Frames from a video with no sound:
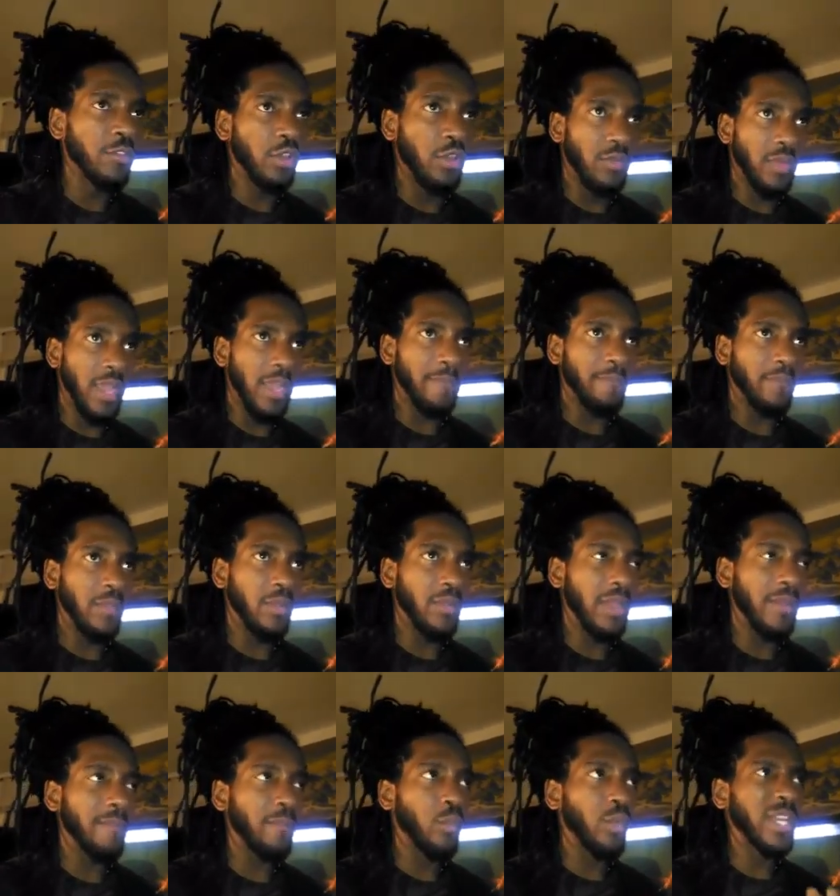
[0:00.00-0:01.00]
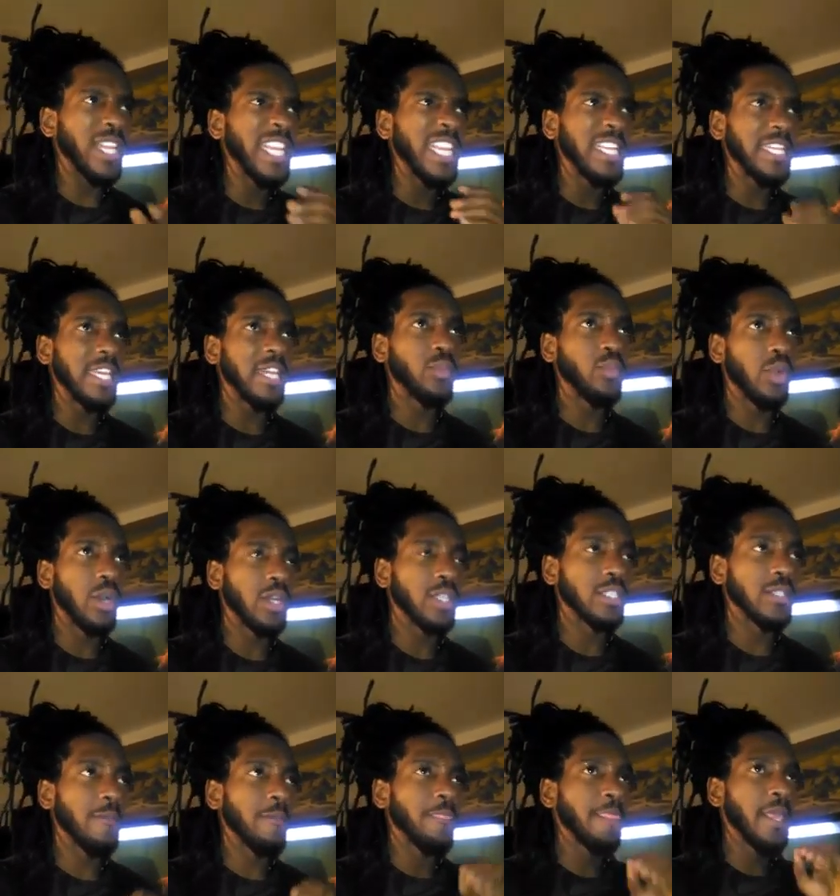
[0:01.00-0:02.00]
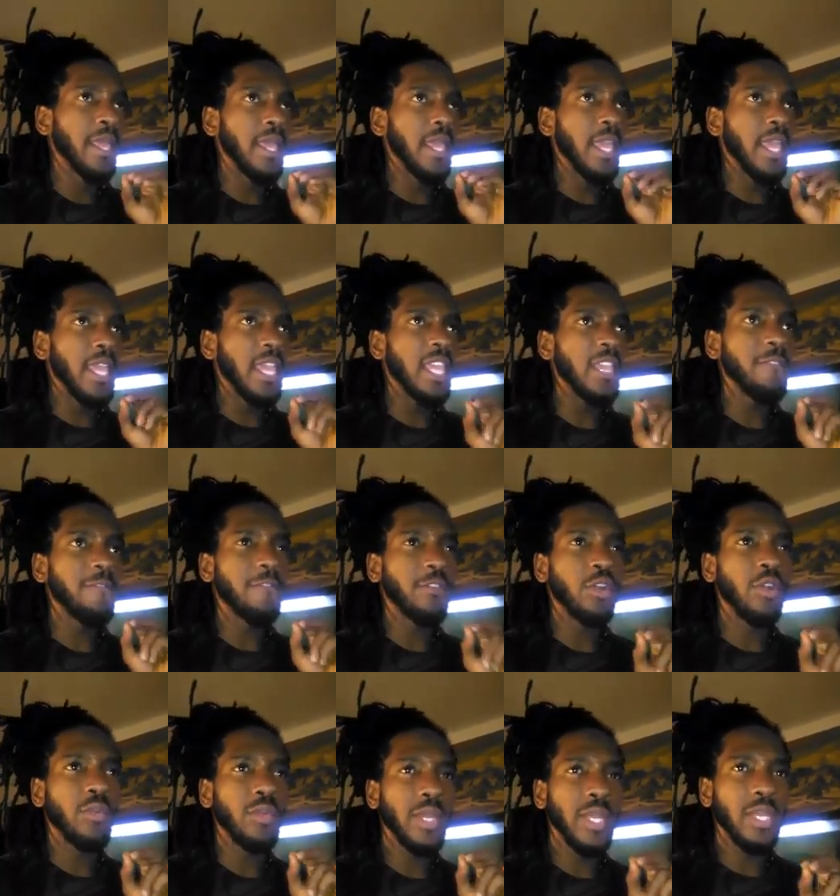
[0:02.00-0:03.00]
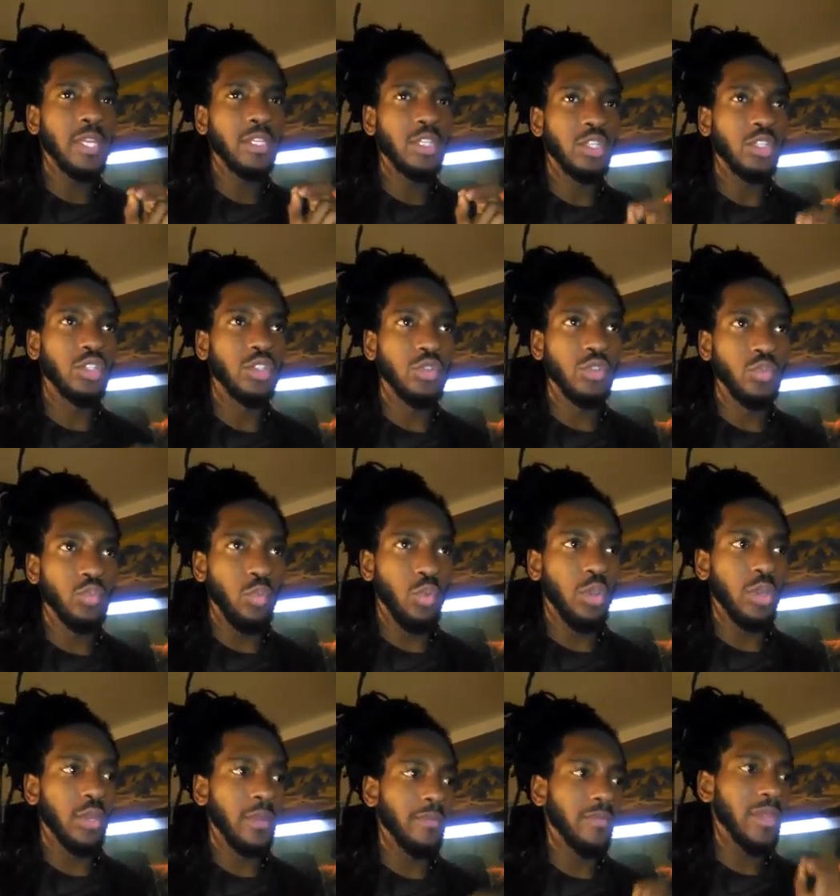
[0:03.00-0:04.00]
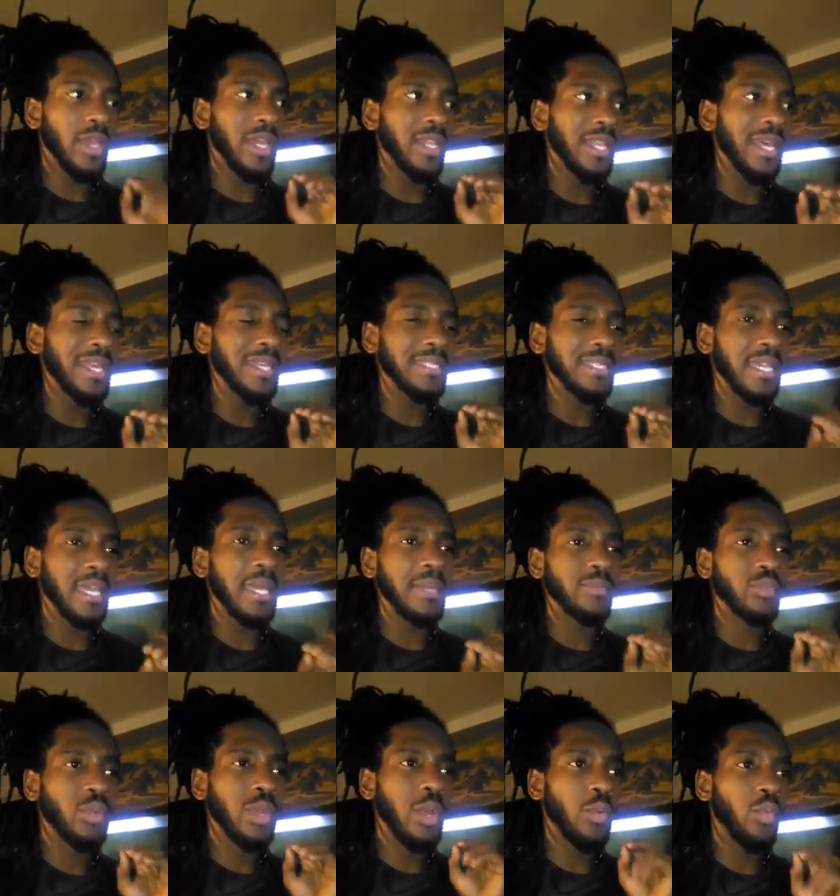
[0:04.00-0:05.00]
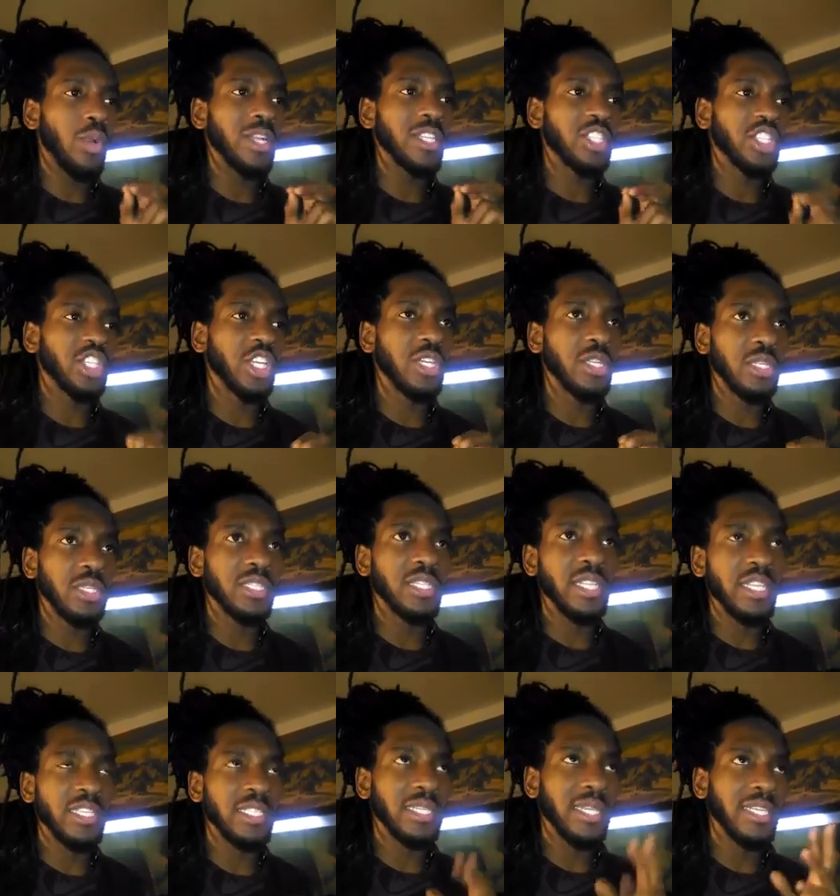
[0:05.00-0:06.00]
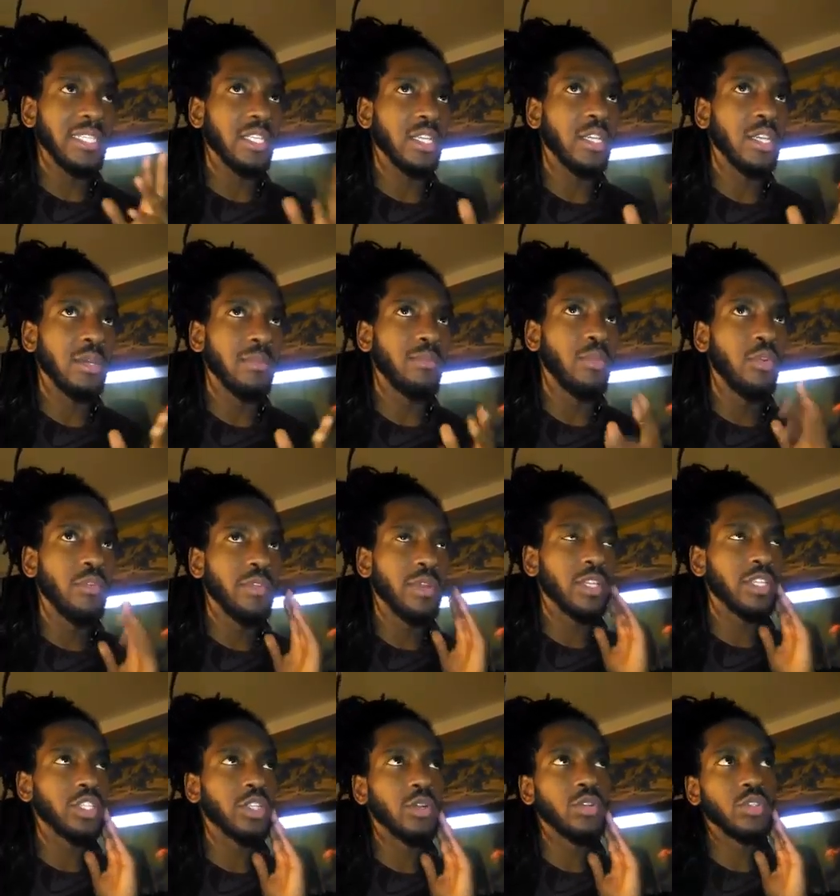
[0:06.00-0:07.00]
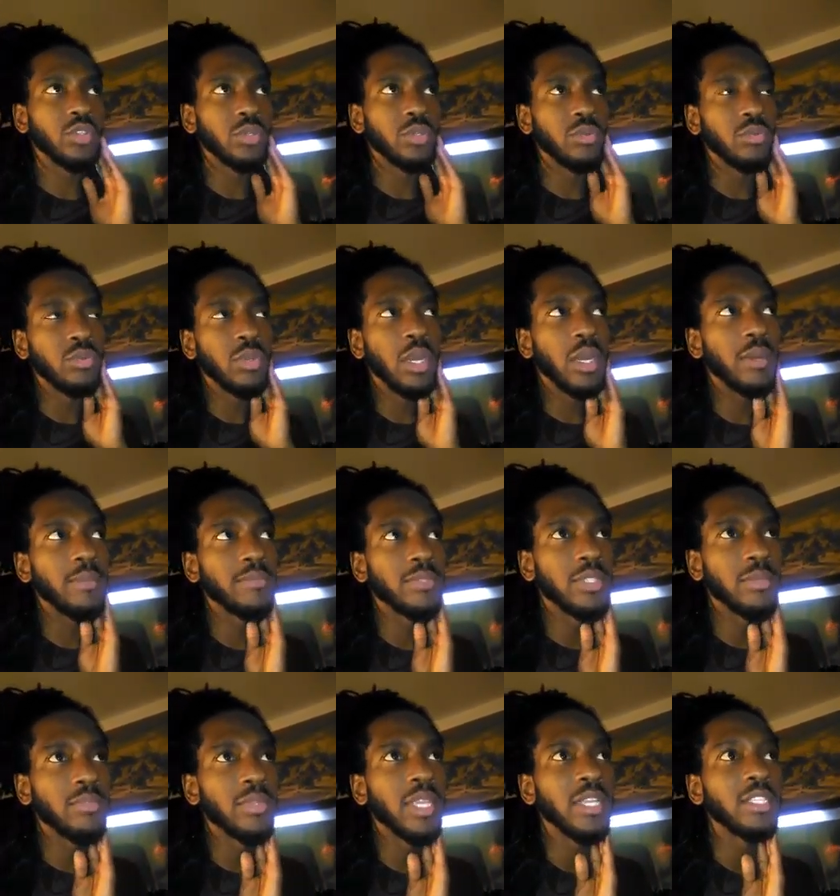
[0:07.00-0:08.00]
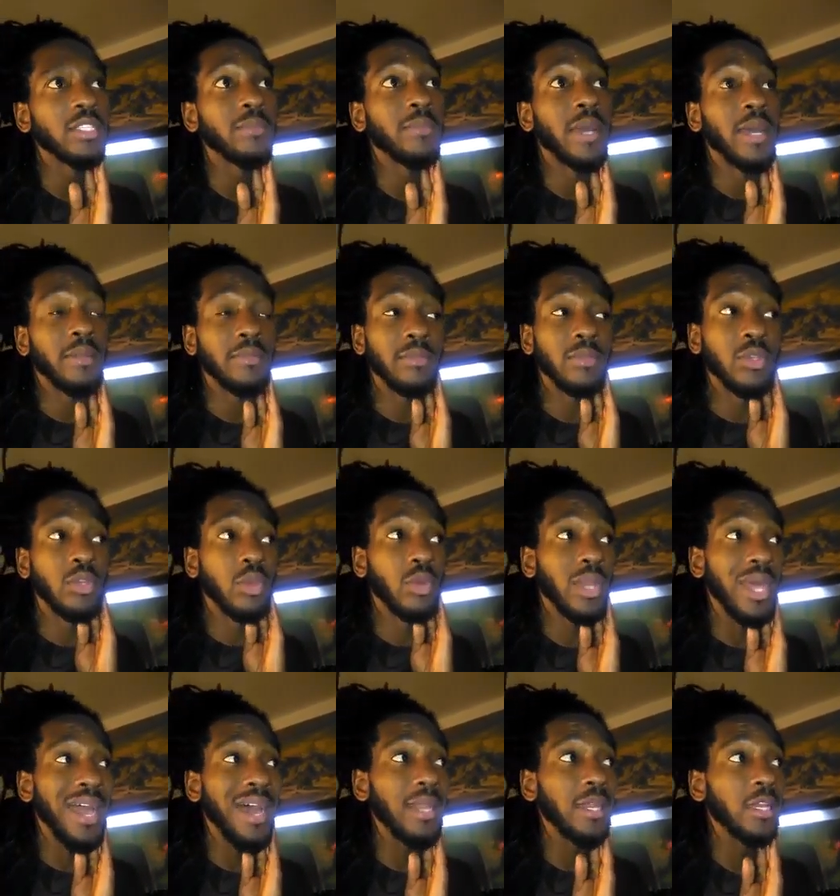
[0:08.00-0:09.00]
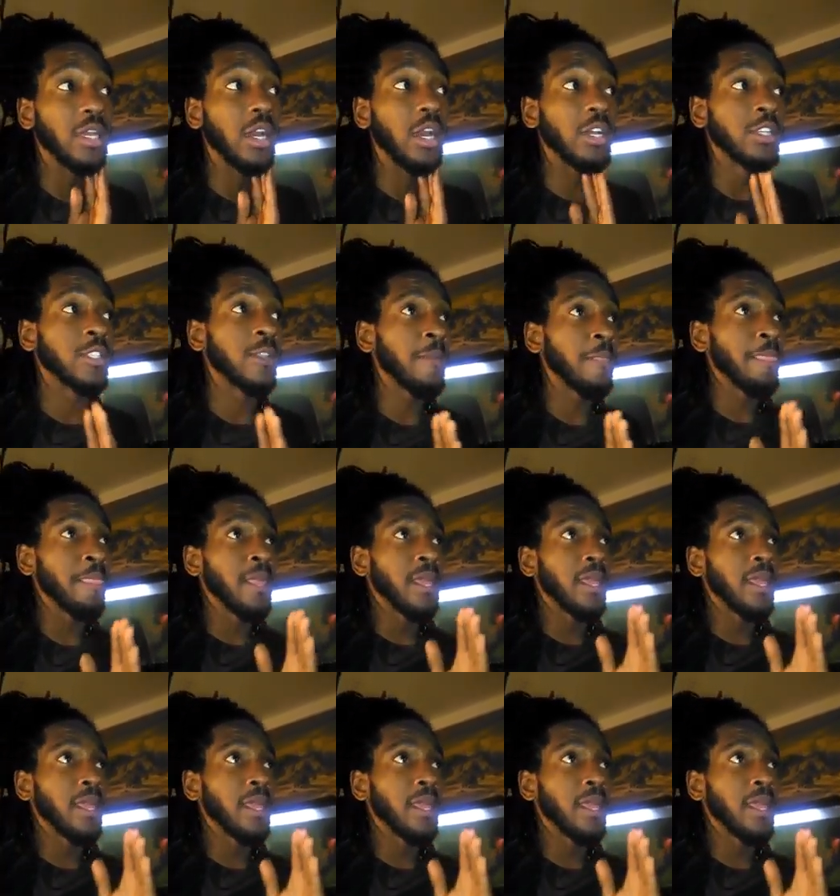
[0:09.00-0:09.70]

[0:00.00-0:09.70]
fluoride, all right? What he did was he fluoridated the Jews' water. A lot of times when I watch Schindler's List, and that's a good movie that shows you some things about, the Holocaust.